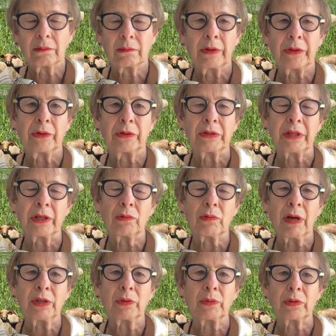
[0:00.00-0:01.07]
whether it's
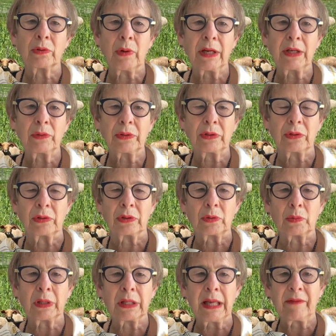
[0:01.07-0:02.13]
undergraduates or graduate
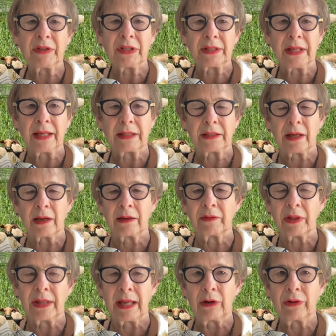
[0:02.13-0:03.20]
students, really have a sense of
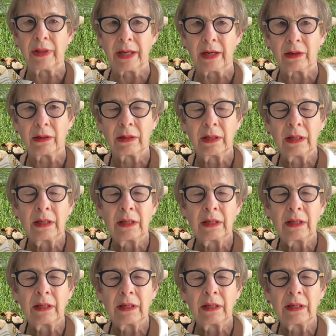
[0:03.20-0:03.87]
a they're there,